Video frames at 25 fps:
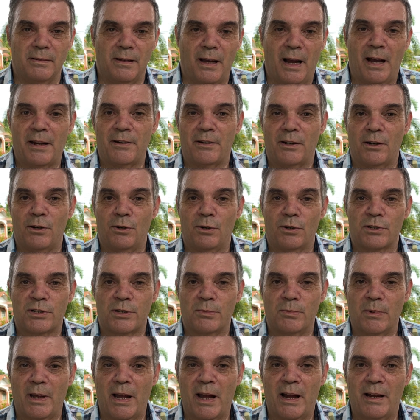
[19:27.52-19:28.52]
And I know
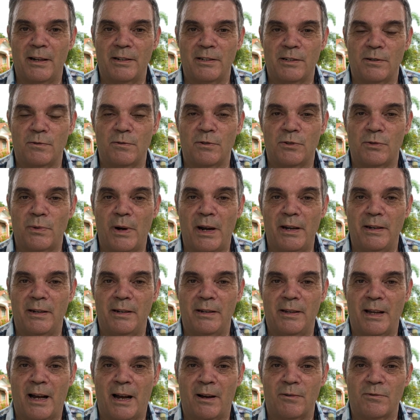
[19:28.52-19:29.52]
some guys who's
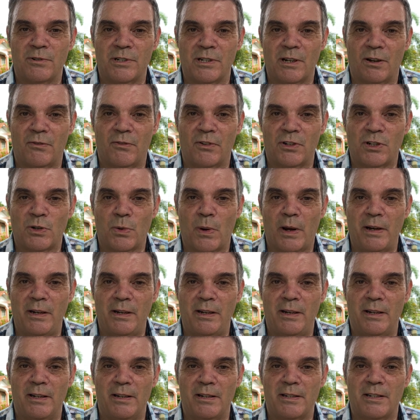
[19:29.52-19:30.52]
rented the houses out for 20
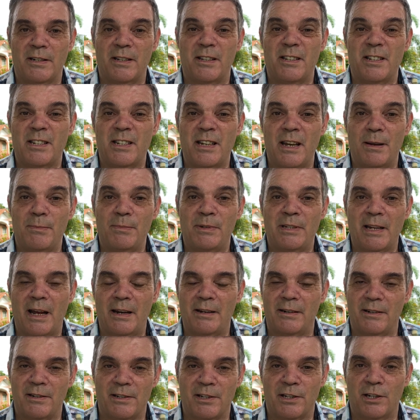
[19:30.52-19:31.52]
years to the same
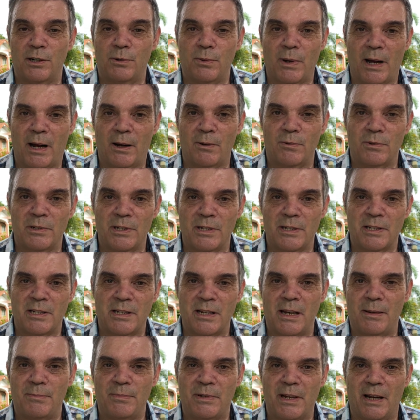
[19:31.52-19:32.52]
tenants, 2 houses,
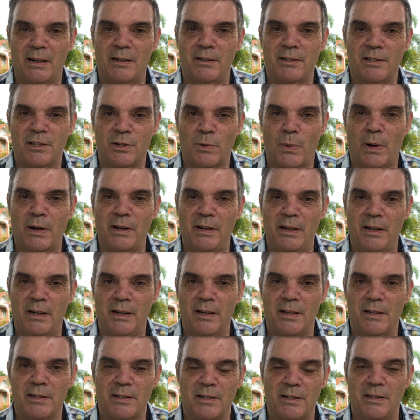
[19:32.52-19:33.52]
same tenants, 20
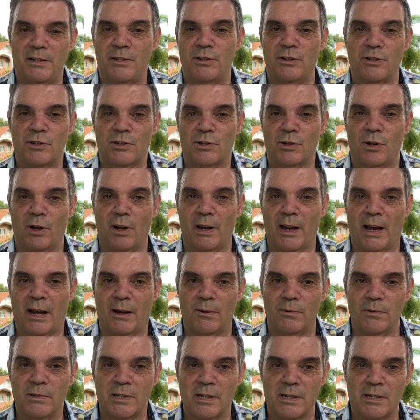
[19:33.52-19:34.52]
years, and he's just sold the
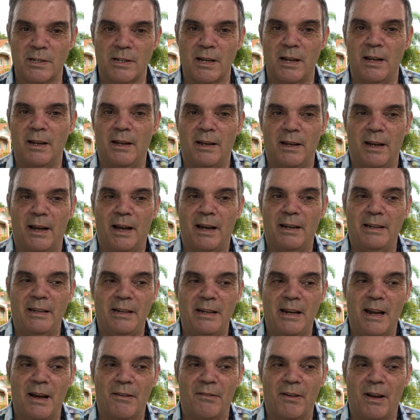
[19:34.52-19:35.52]
houses and he
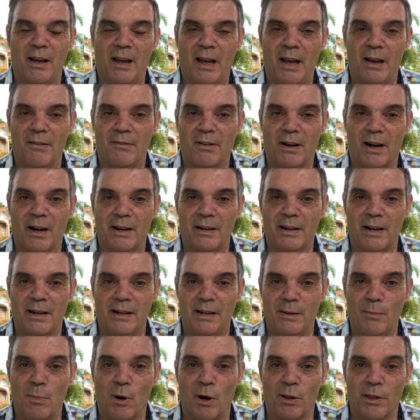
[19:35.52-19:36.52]
never ever had
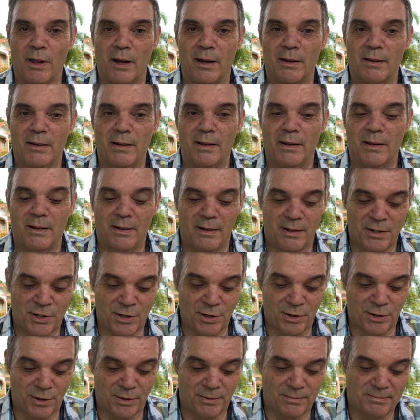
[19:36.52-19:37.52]
any bother.
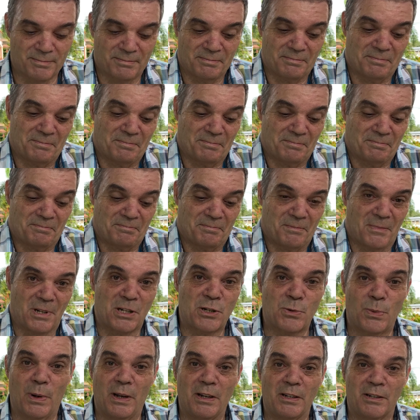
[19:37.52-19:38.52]
So,
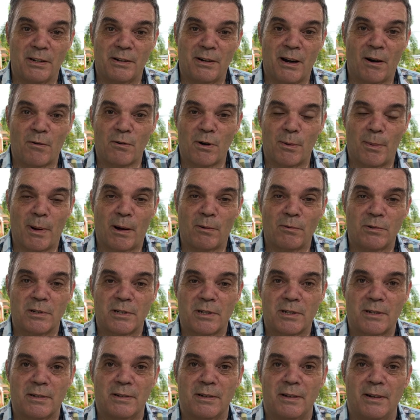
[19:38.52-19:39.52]
swings and
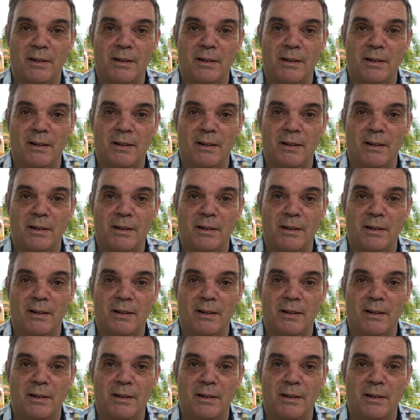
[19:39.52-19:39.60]
roundabouts,